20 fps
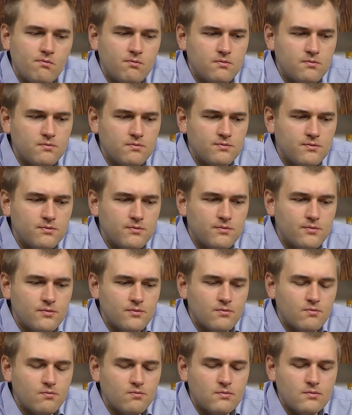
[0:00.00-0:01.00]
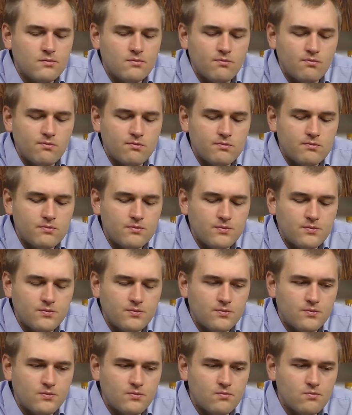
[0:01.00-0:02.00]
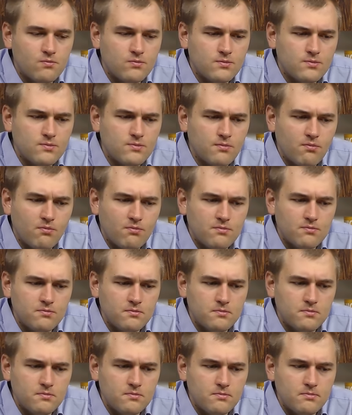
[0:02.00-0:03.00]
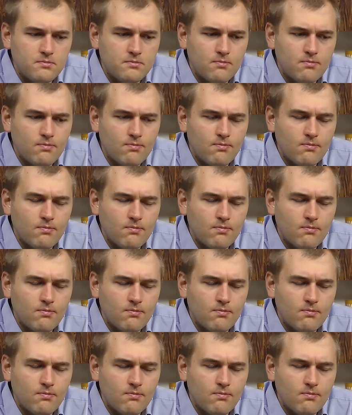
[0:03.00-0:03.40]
Nobody speaks.